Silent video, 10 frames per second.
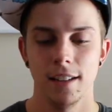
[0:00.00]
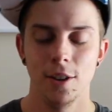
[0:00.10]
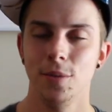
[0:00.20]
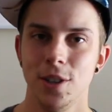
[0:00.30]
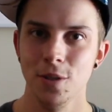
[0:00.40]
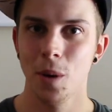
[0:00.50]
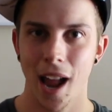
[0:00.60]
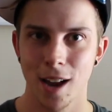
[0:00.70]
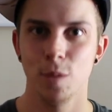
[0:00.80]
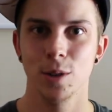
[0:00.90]
don't do what
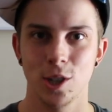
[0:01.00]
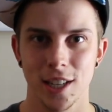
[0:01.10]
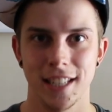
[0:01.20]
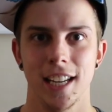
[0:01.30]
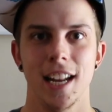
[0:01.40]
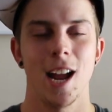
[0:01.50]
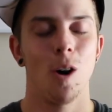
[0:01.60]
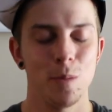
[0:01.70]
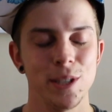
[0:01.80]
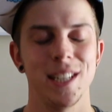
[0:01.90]
I almost just did. I
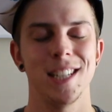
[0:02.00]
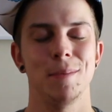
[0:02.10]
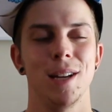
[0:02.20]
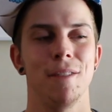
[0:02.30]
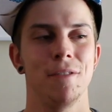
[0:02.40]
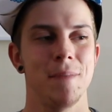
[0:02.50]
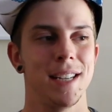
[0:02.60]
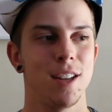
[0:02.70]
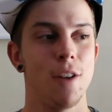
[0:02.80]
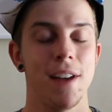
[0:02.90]
almost didn't speak up for
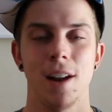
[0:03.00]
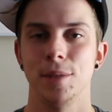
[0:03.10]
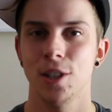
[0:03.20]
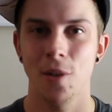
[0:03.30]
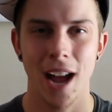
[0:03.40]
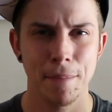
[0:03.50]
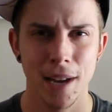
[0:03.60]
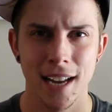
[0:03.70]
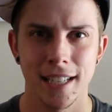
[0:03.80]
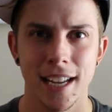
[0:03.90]
myself, and I'm so
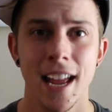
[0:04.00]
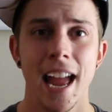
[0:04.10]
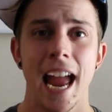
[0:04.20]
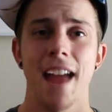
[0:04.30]
happy I did.